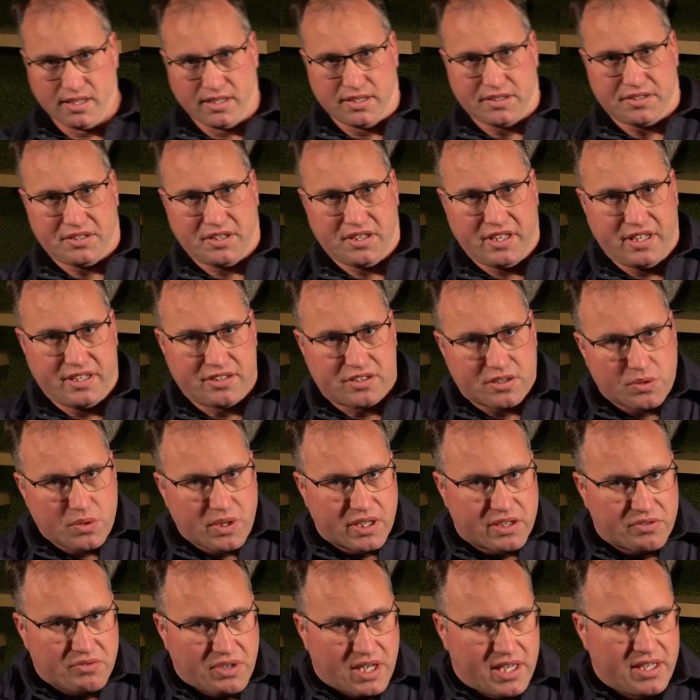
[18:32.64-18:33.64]
So that's a
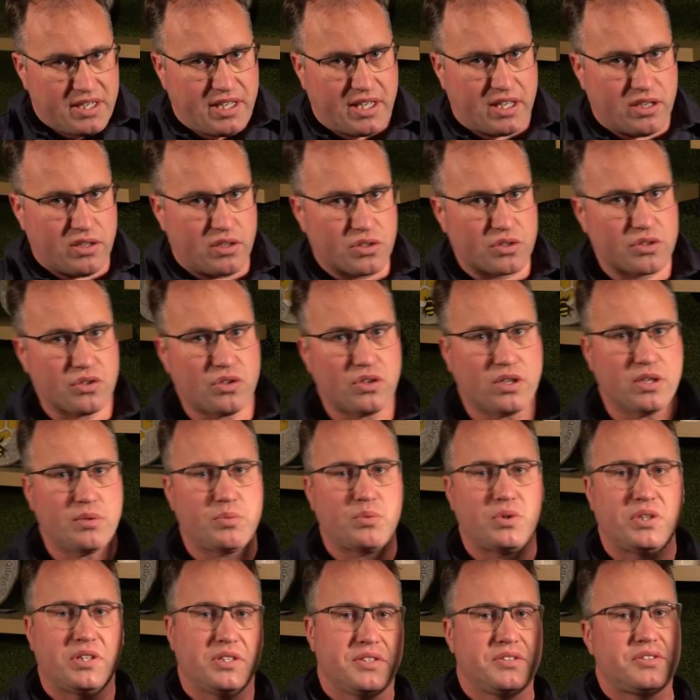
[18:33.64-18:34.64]
quick rundown on guide
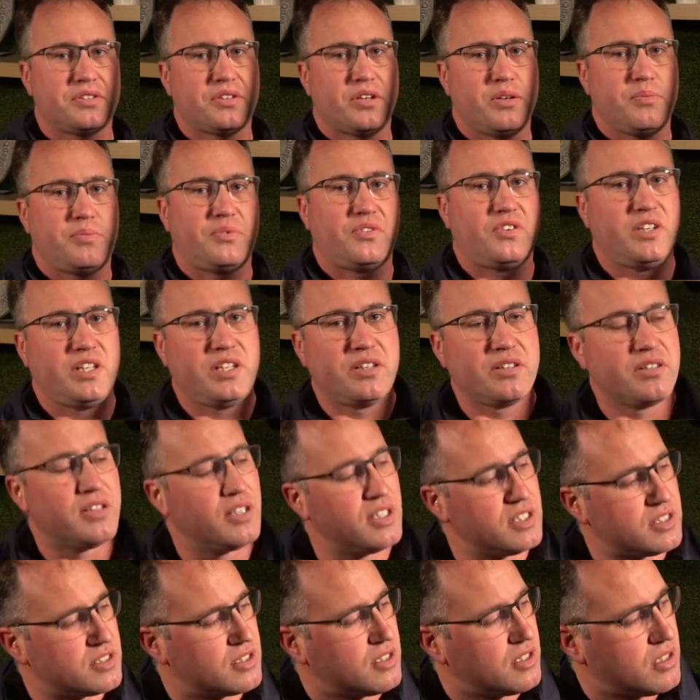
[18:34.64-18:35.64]
wires. Hopefully you
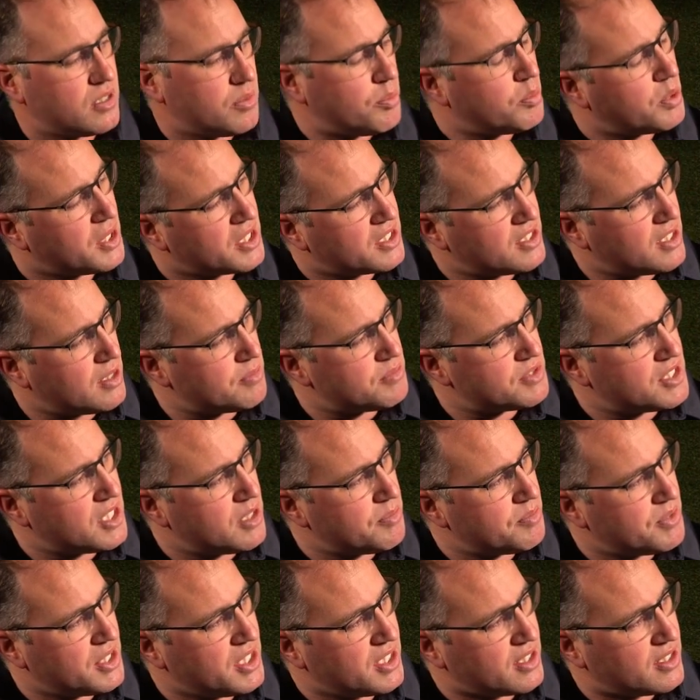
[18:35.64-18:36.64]
guys picked up
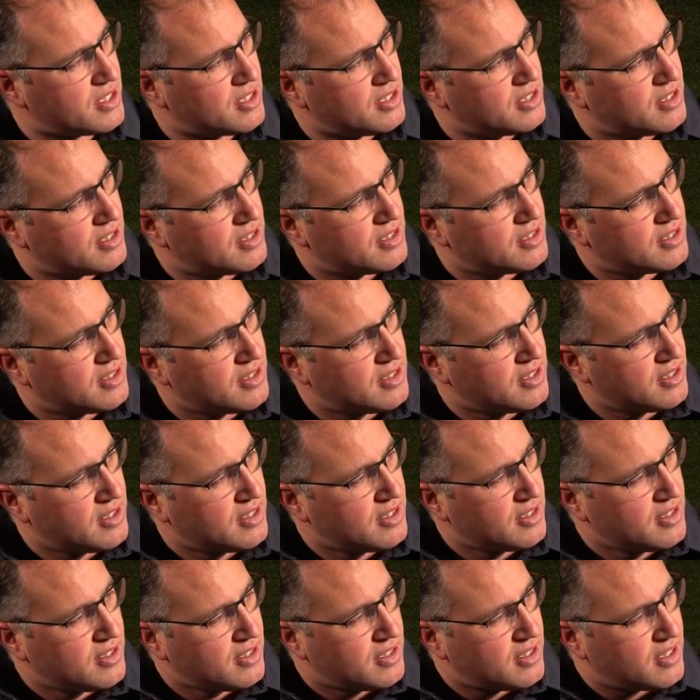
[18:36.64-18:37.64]
something.
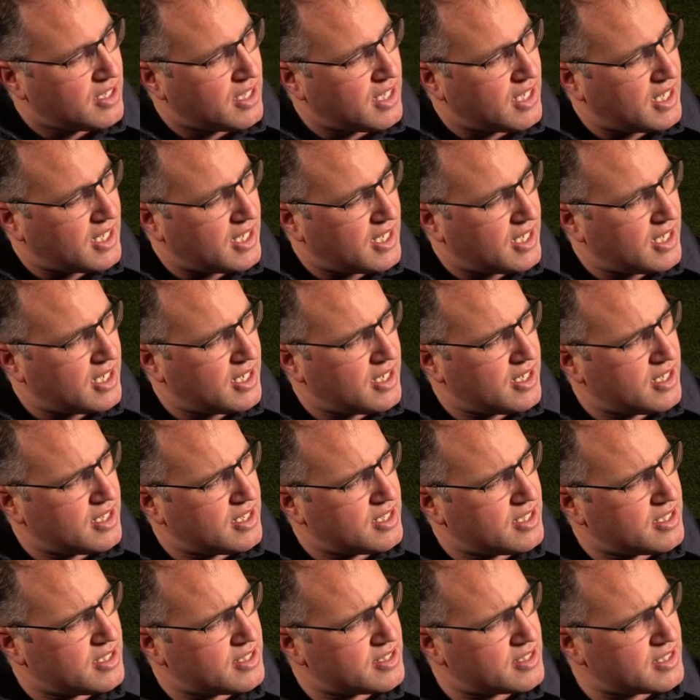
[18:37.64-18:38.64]

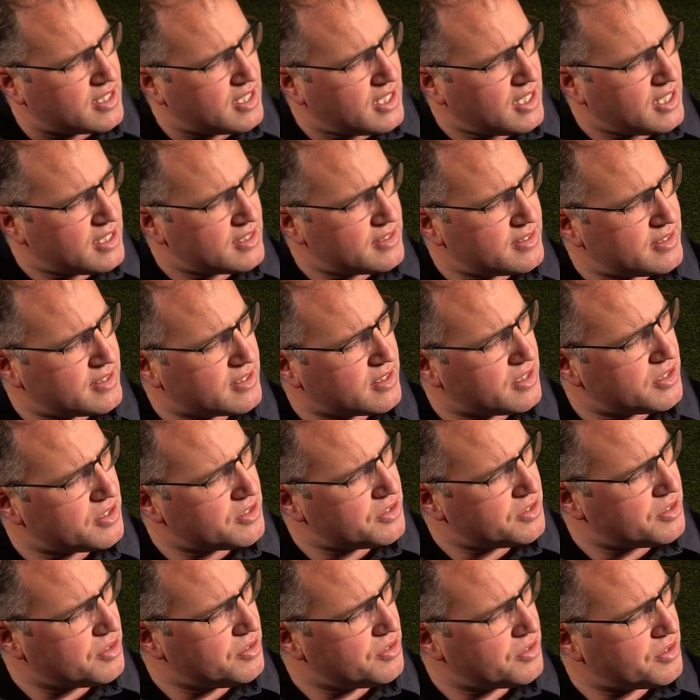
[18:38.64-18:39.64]
The last thing I
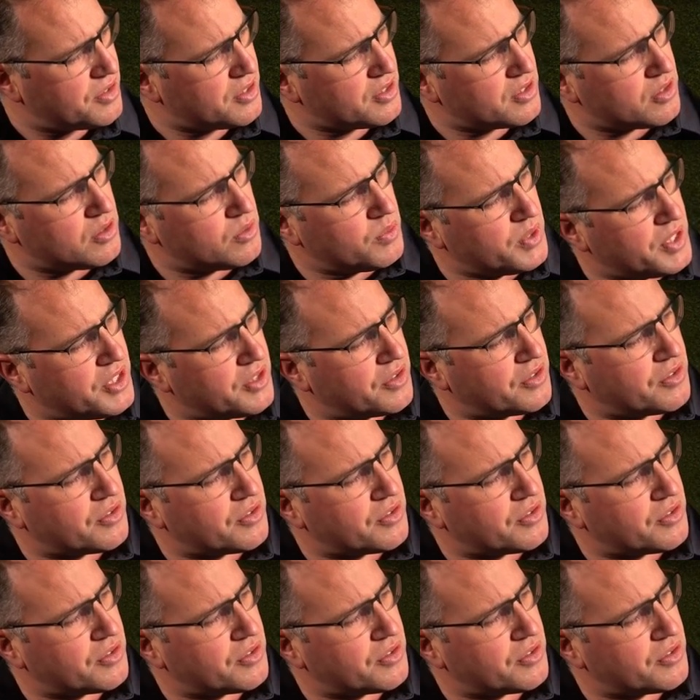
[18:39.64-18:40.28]
don't think I went